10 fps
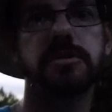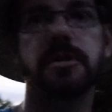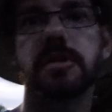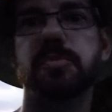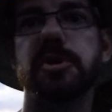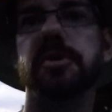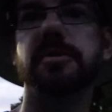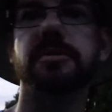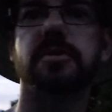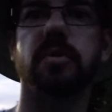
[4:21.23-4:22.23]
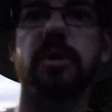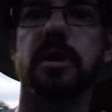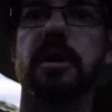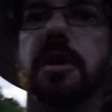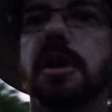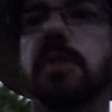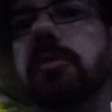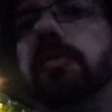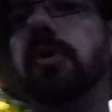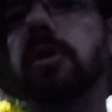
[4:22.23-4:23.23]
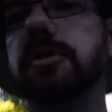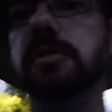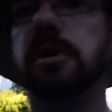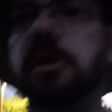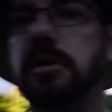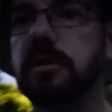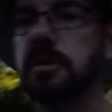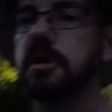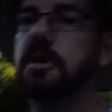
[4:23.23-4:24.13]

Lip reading: and it starts building to where before too long